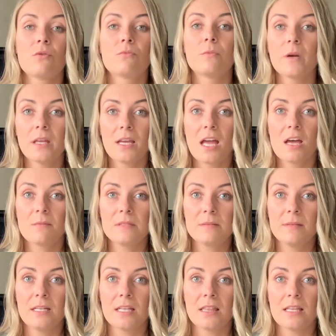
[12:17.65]
really helps
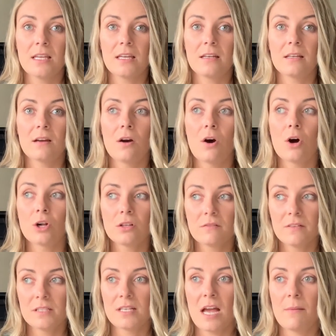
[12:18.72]
me to think all of
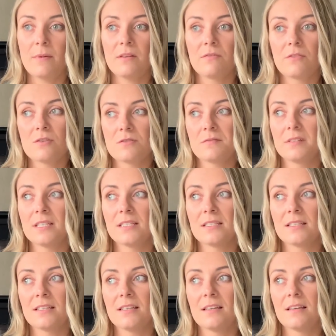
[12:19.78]
this happened for a
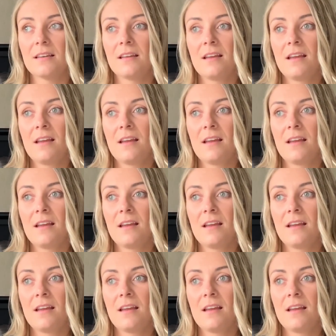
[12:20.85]
reason